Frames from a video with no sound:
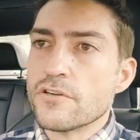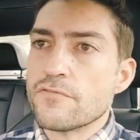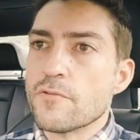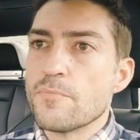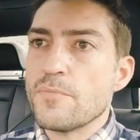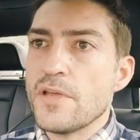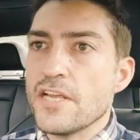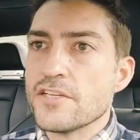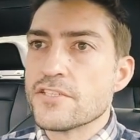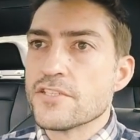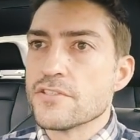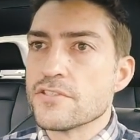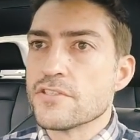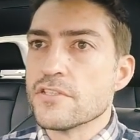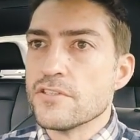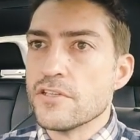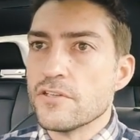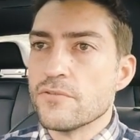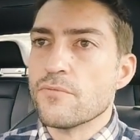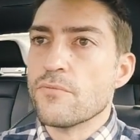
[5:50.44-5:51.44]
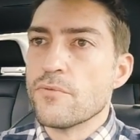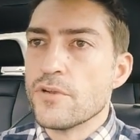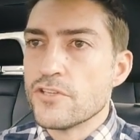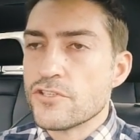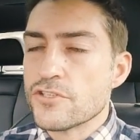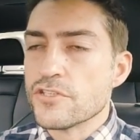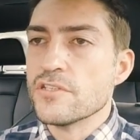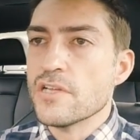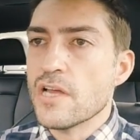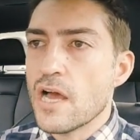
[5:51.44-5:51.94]
for patients, and that we
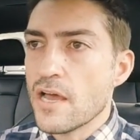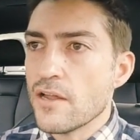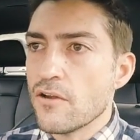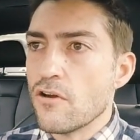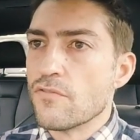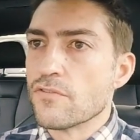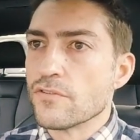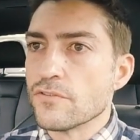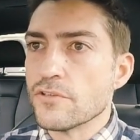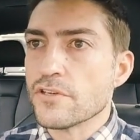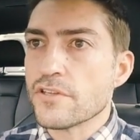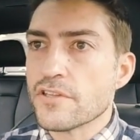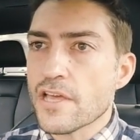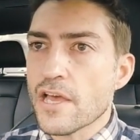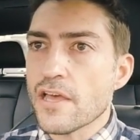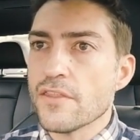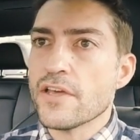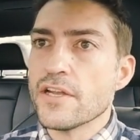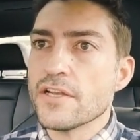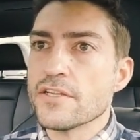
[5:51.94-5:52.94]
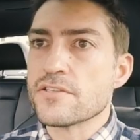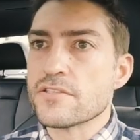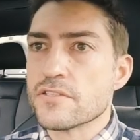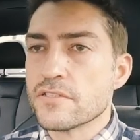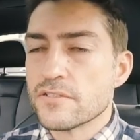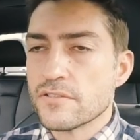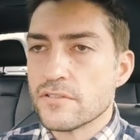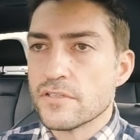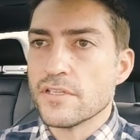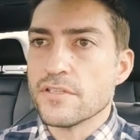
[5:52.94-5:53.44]
should not overlook that. That is,
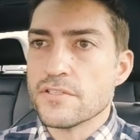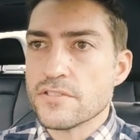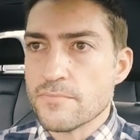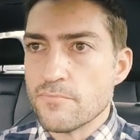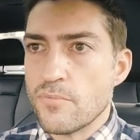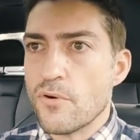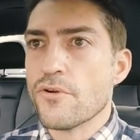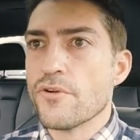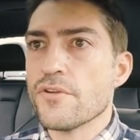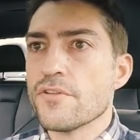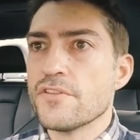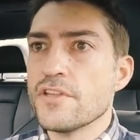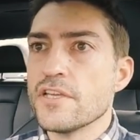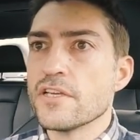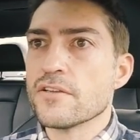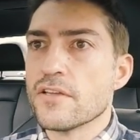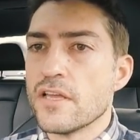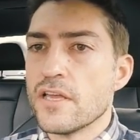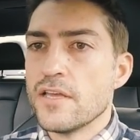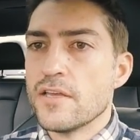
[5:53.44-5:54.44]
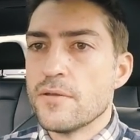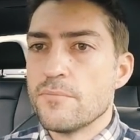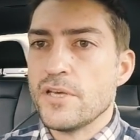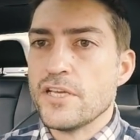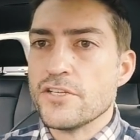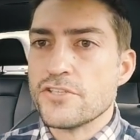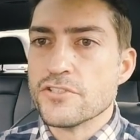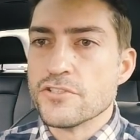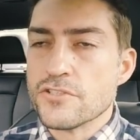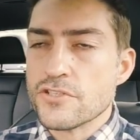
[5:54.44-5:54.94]
is an important thing.
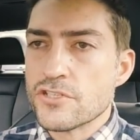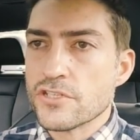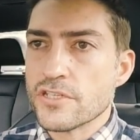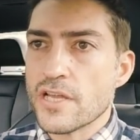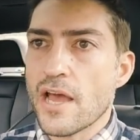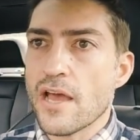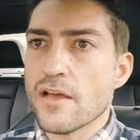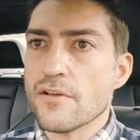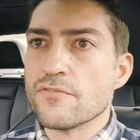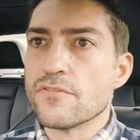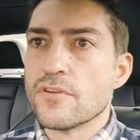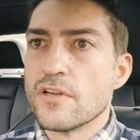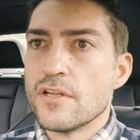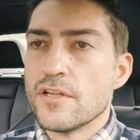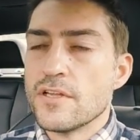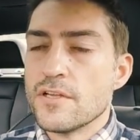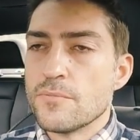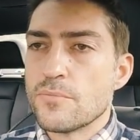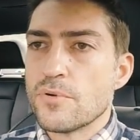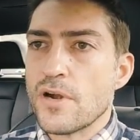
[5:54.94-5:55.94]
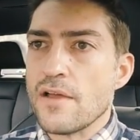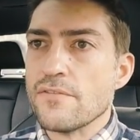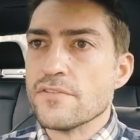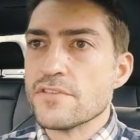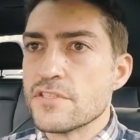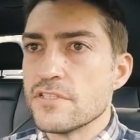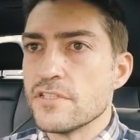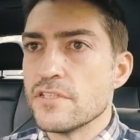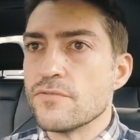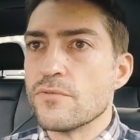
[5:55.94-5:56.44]
Patients should have
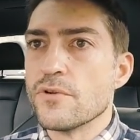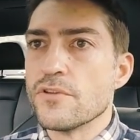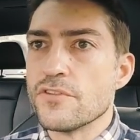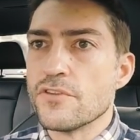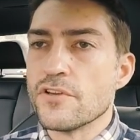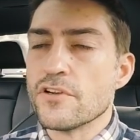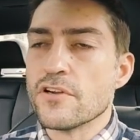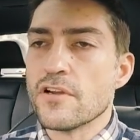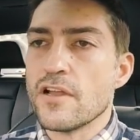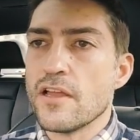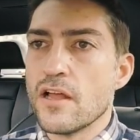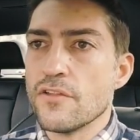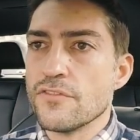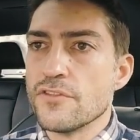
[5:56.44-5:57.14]
privacy with their health